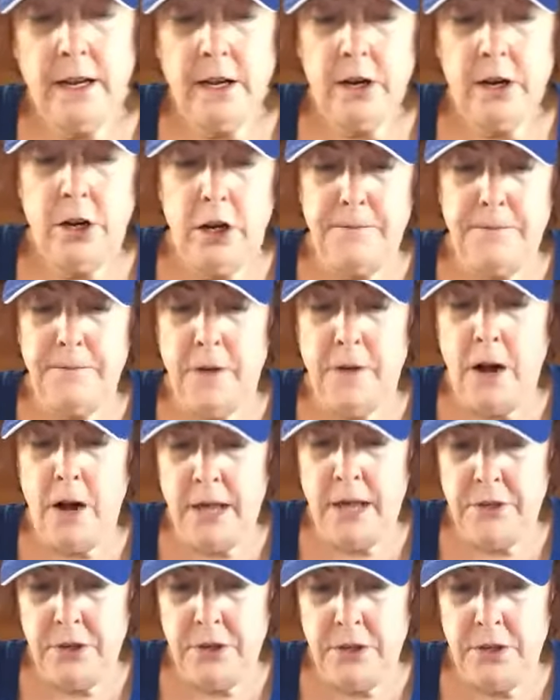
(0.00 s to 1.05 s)
Her
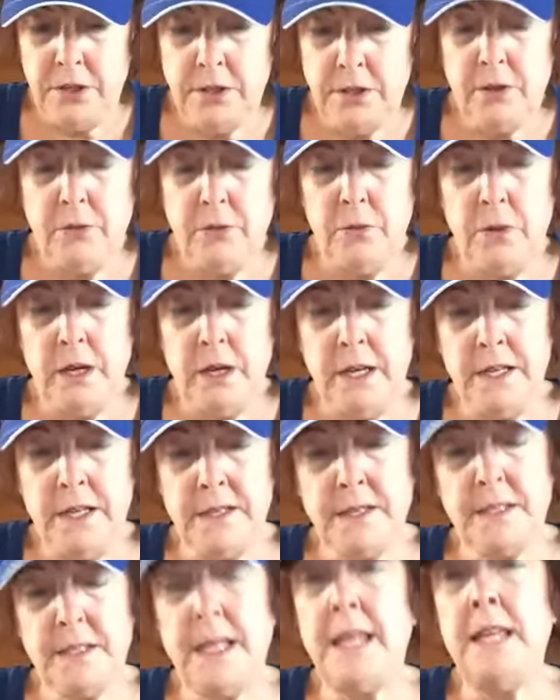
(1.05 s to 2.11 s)
father
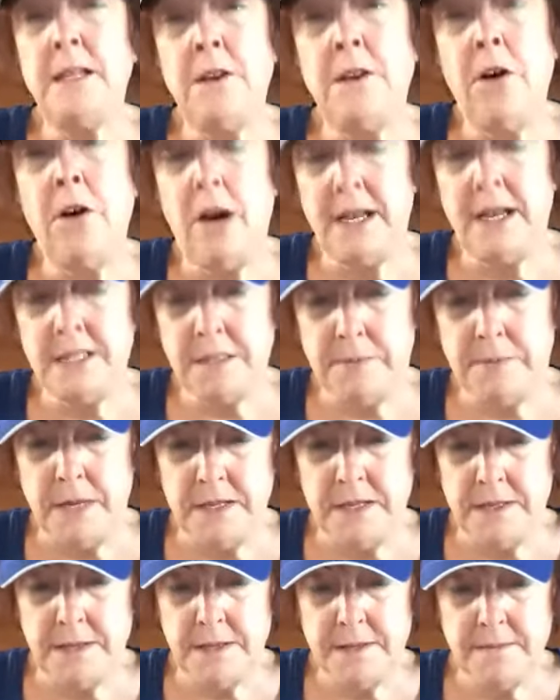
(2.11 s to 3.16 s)
was in
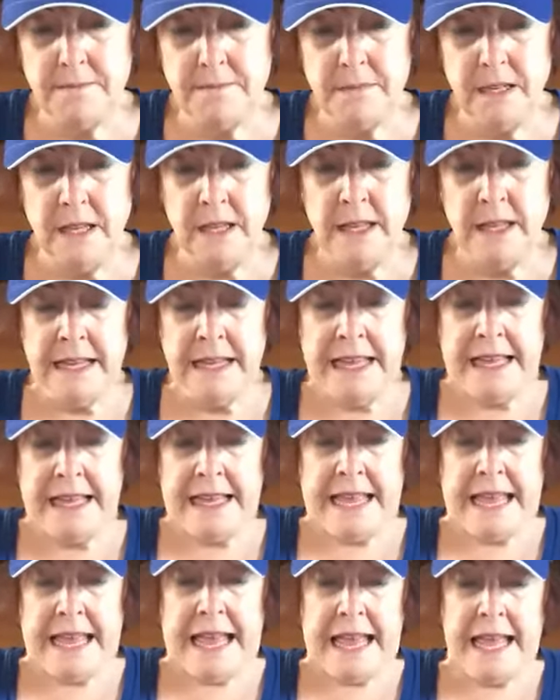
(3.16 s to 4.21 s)
hospice
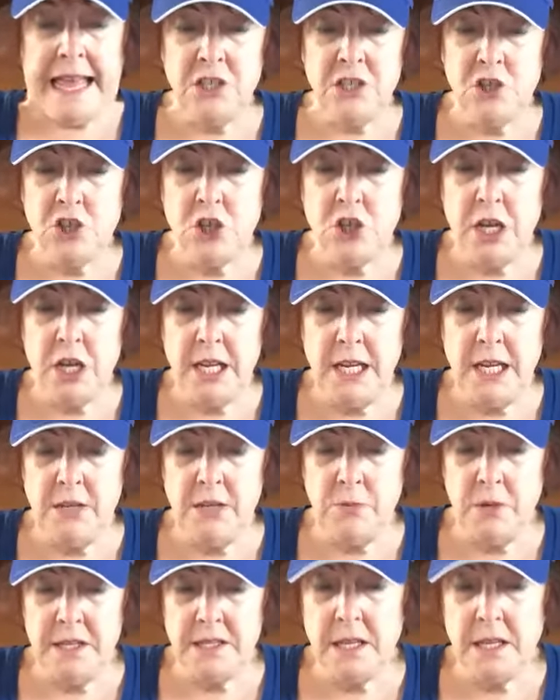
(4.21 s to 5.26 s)
and she
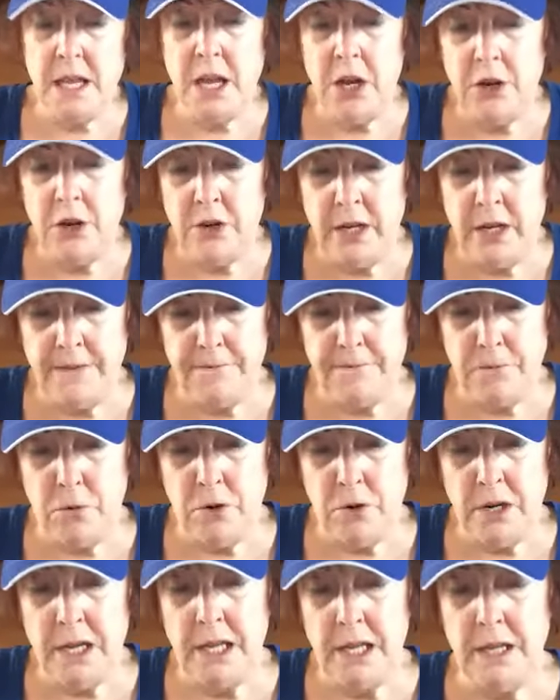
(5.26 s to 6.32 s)
was caring
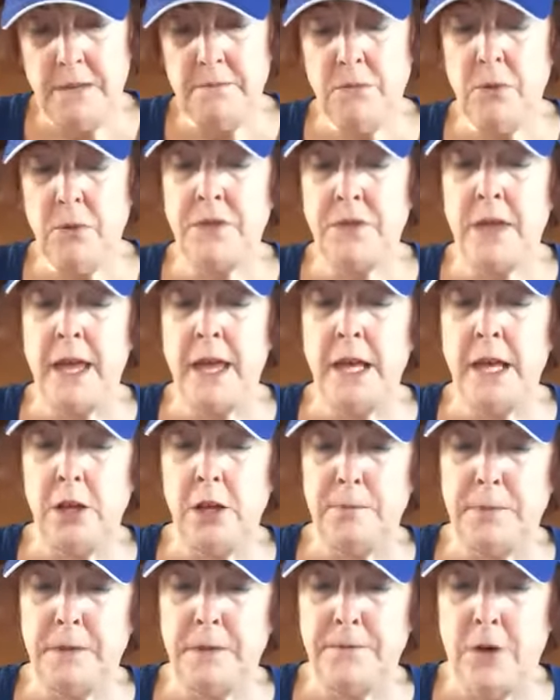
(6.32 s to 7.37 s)
for him with the
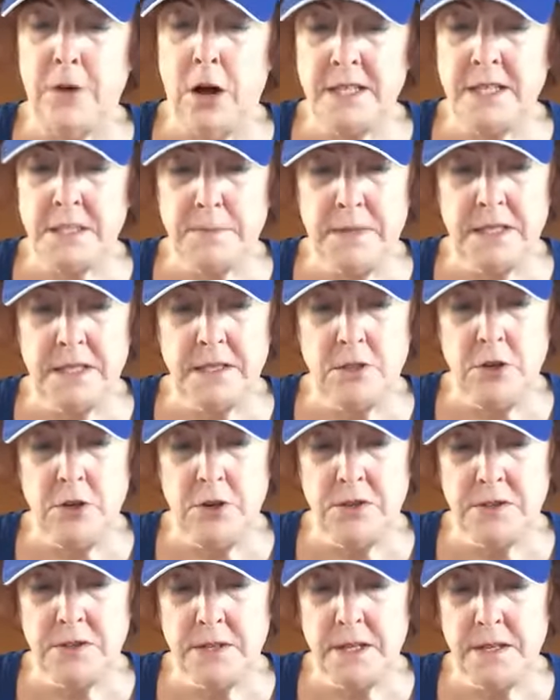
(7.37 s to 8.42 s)
help of hospice
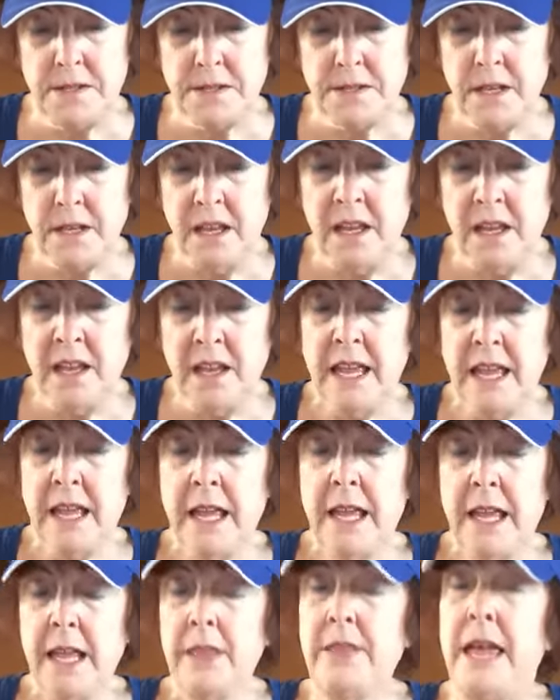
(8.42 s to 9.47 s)
nurses.
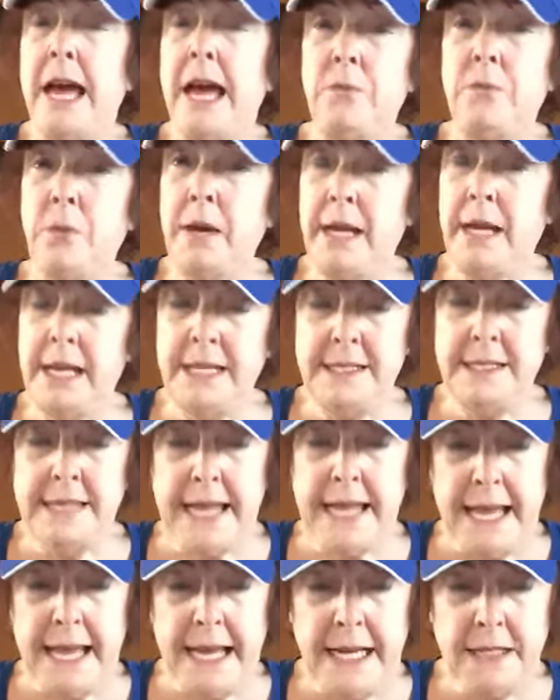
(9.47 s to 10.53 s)
That way,
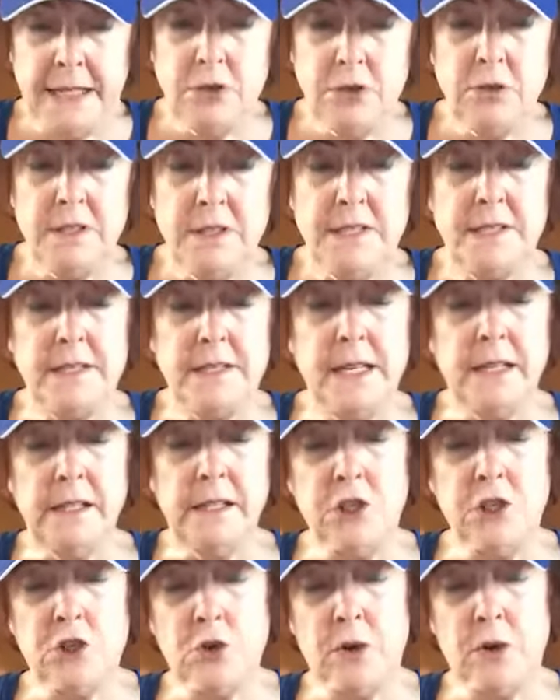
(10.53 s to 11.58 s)
Dad could still
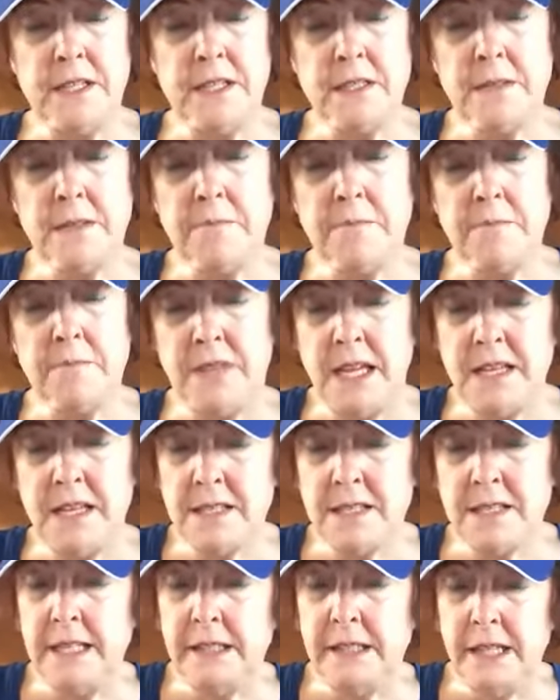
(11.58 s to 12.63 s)
enjoy some things
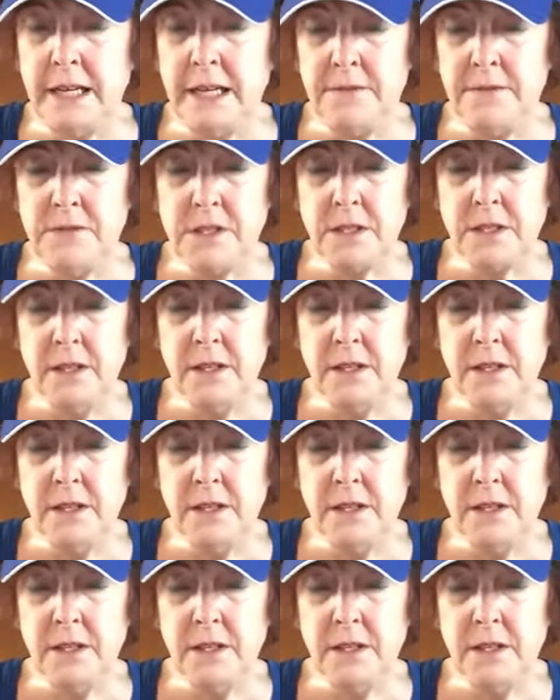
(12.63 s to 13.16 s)
he loved.